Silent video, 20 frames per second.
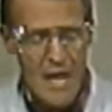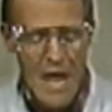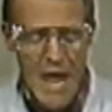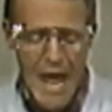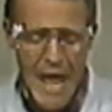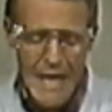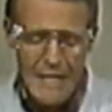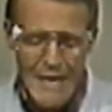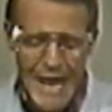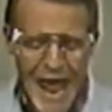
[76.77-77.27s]

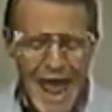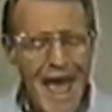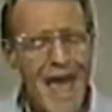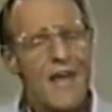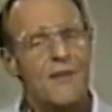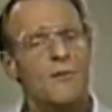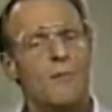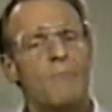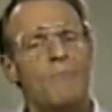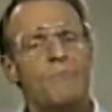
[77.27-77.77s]
An
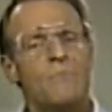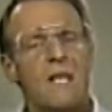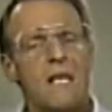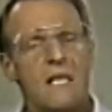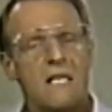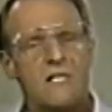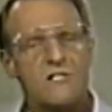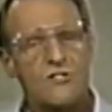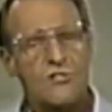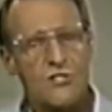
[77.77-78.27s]
atom
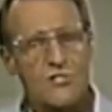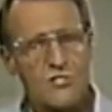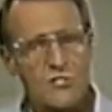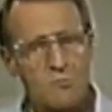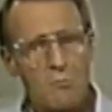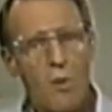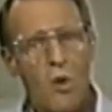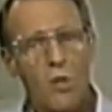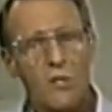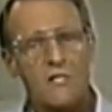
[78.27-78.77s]
is the
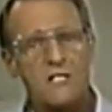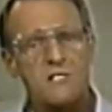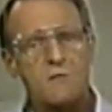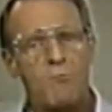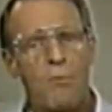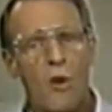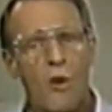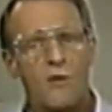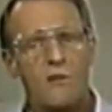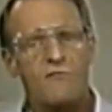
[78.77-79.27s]
smallest
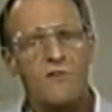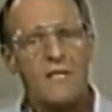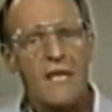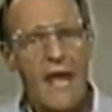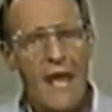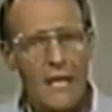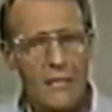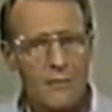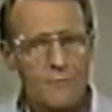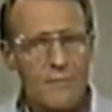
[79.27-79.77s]
part of an
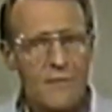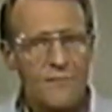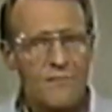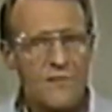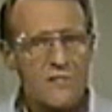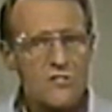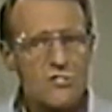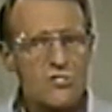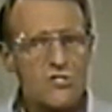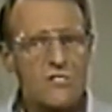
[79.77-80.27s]
element
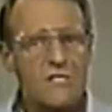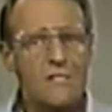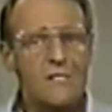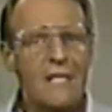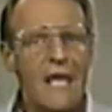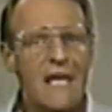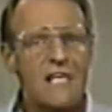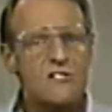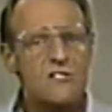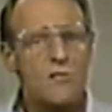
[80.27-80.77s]
that still
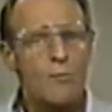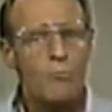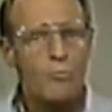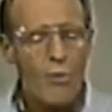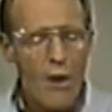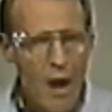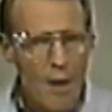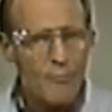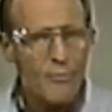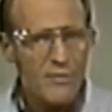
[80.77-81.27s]
has the
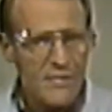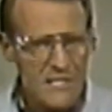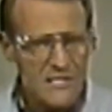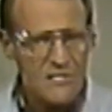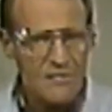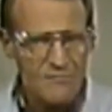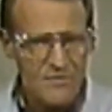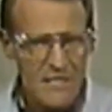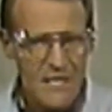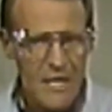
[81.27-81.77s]
properties
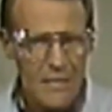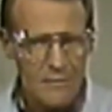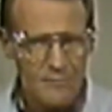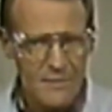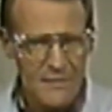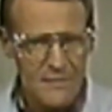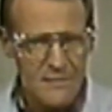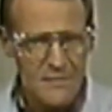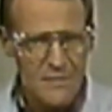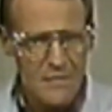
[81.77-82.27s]
of the
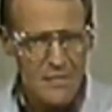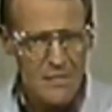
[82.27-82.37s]
element.